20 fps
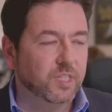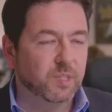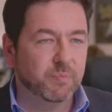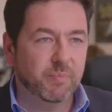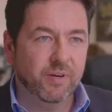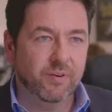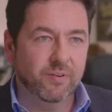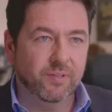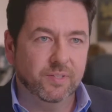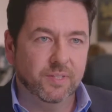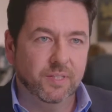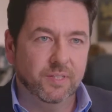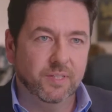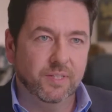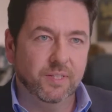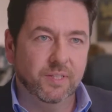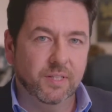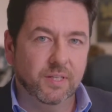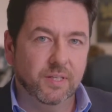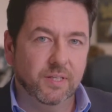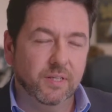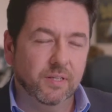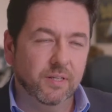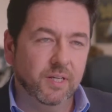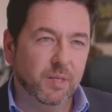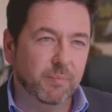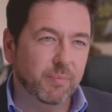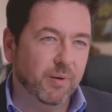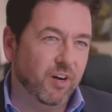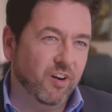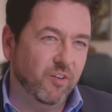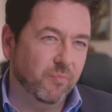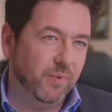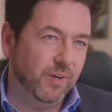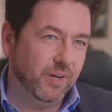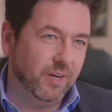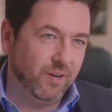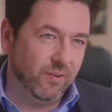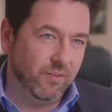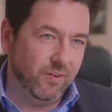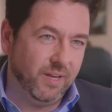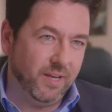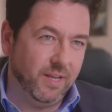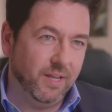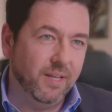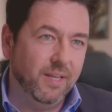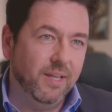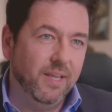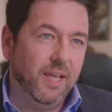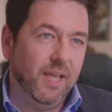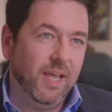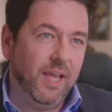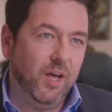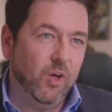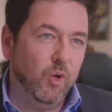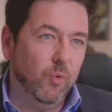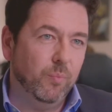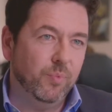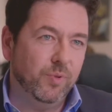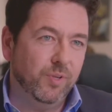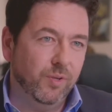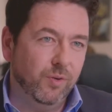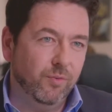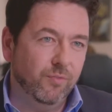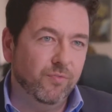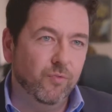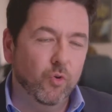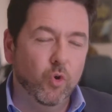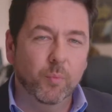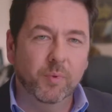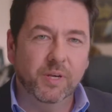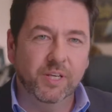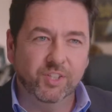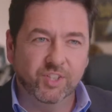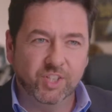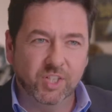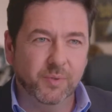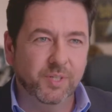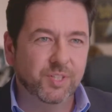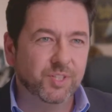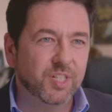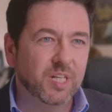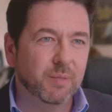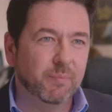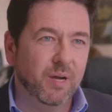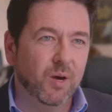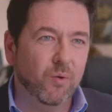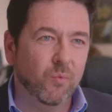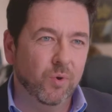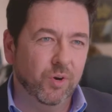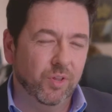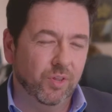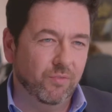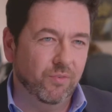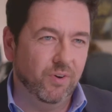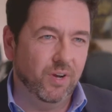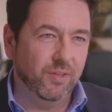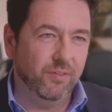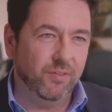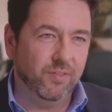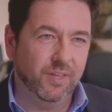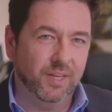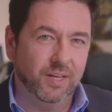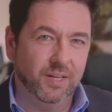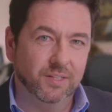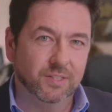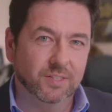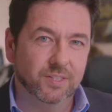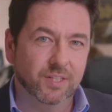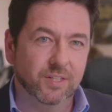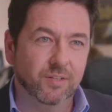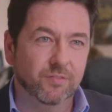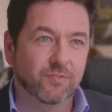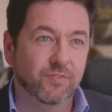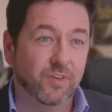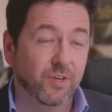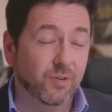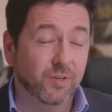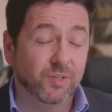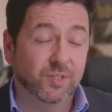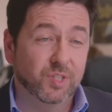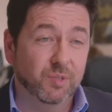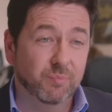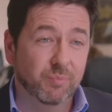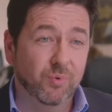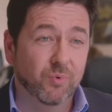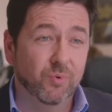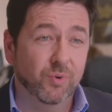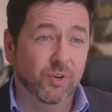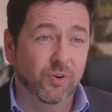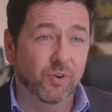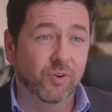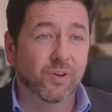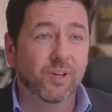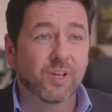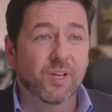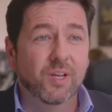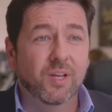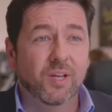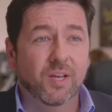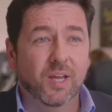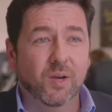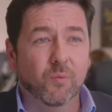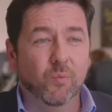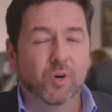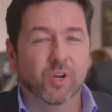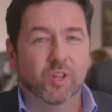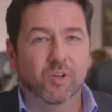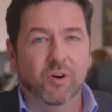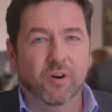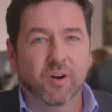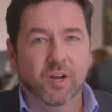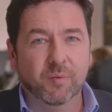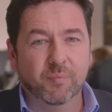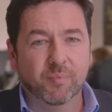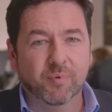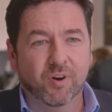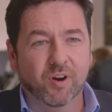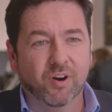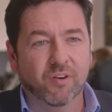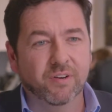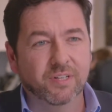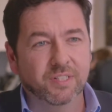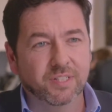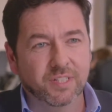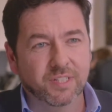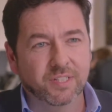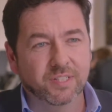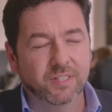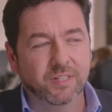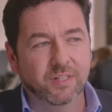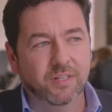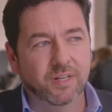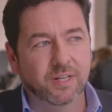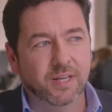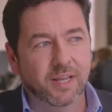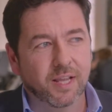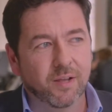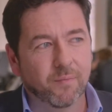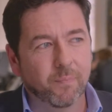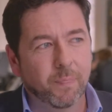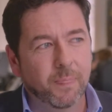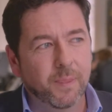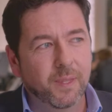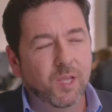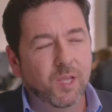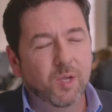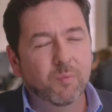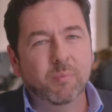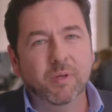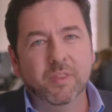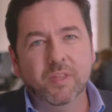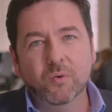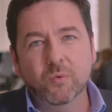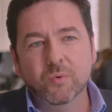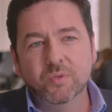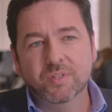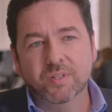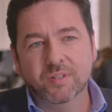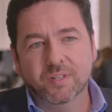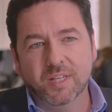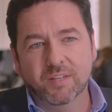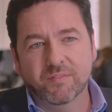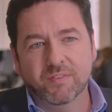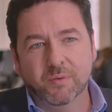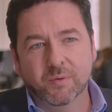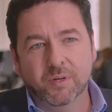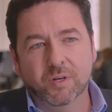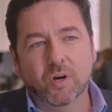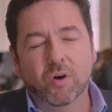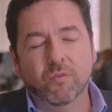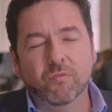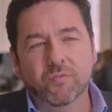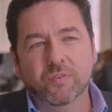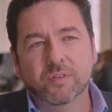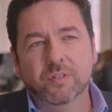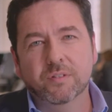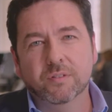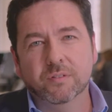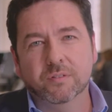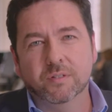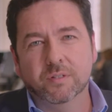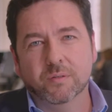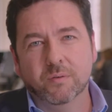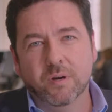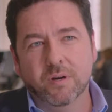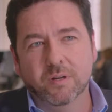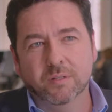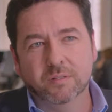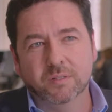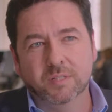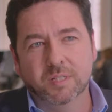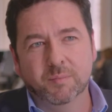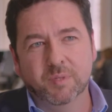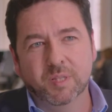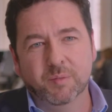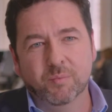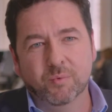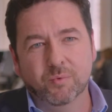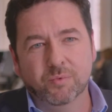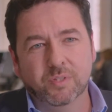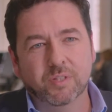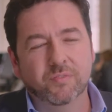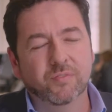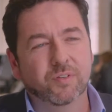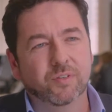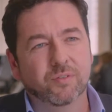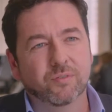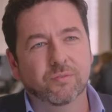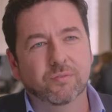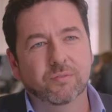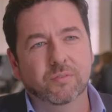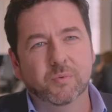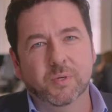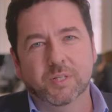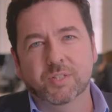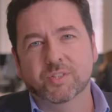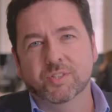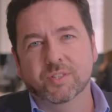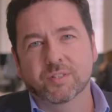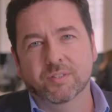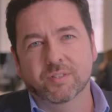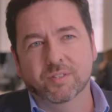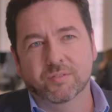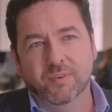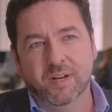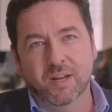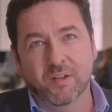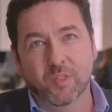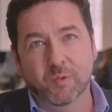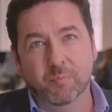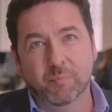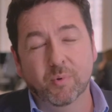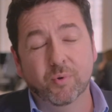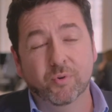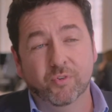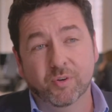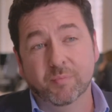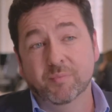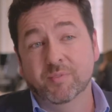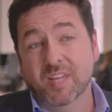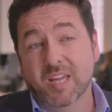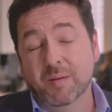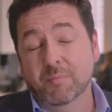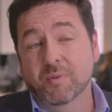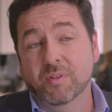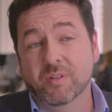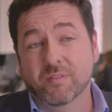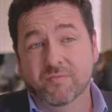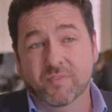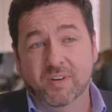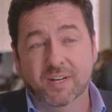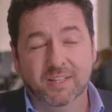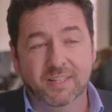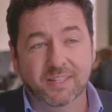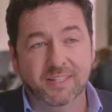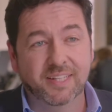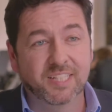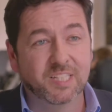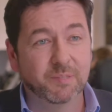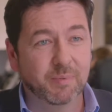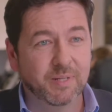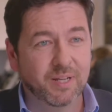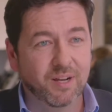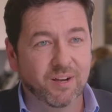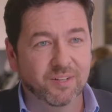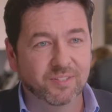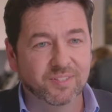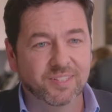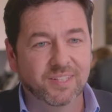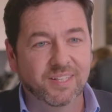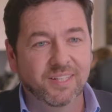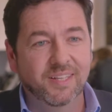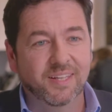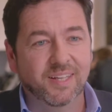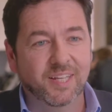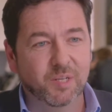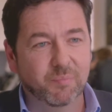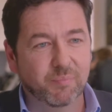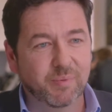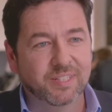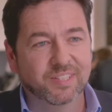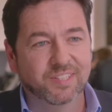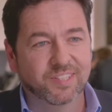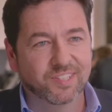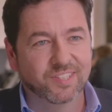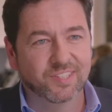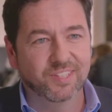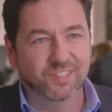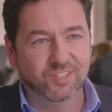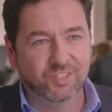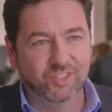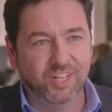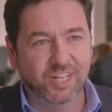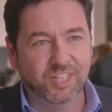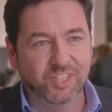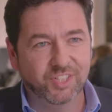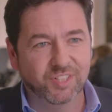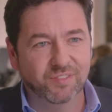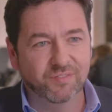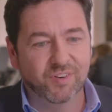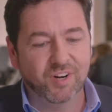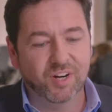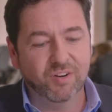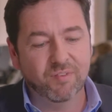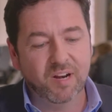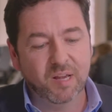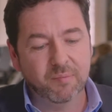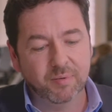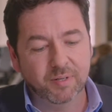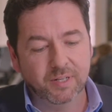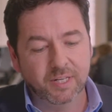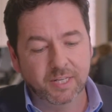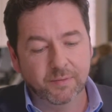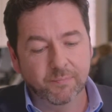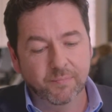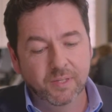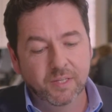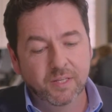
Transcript: experiences in the early part of my career help you form an intuition about what are the right things to focus the board on and what are the right priorities to look at. But they also give you a confidence to ask some of the more difficult questions around the boardroom table that frankly need to be asked in a business that's changing very rapidly.